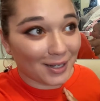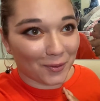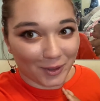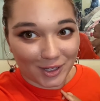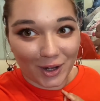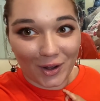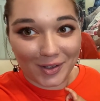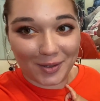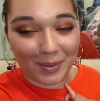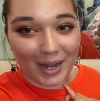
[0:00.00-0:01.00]

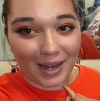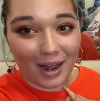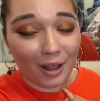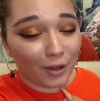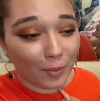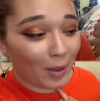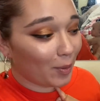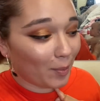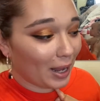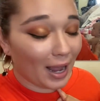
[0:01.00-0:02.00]
results, but other
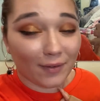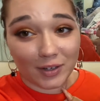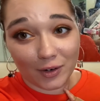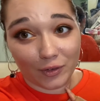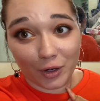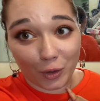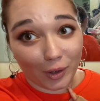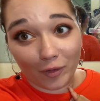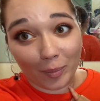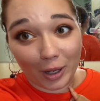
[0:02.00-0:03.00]
people might have different or
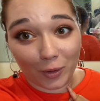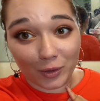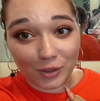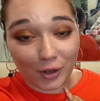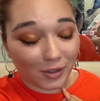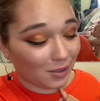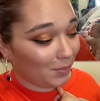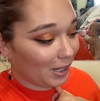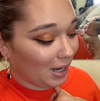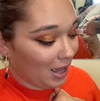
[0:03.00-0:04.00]
even better results.
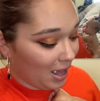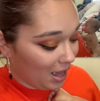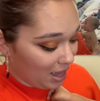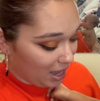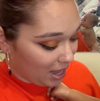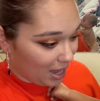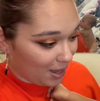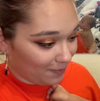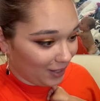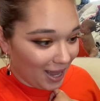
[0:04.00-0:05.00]
But
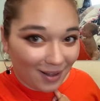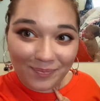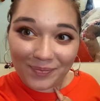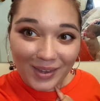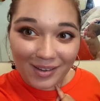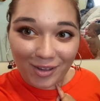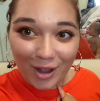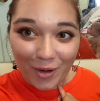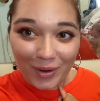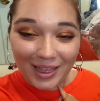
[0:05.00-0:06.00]
yeah,
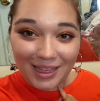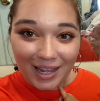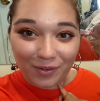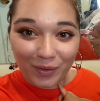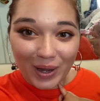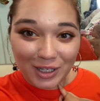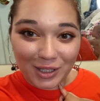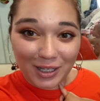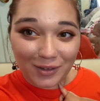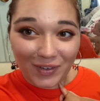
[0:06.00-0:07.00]
so thanks for
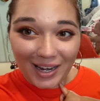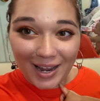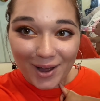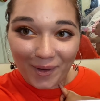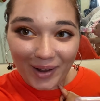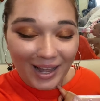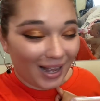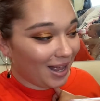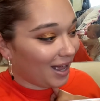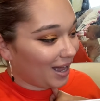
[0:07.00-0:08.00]
watching this video.
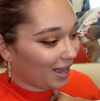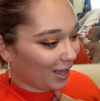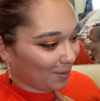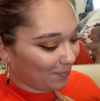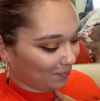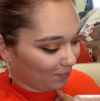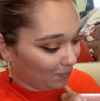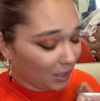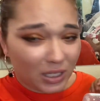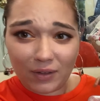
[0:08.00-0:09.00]

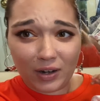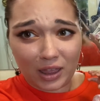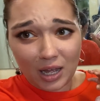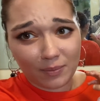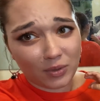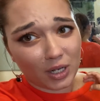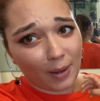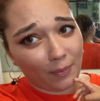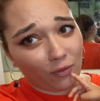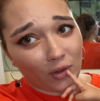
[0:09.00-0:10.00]
Please give it a thumbs
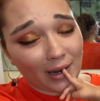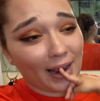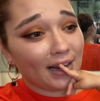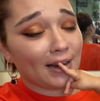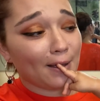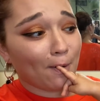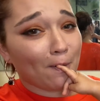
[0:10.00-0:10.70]
up if you liked it.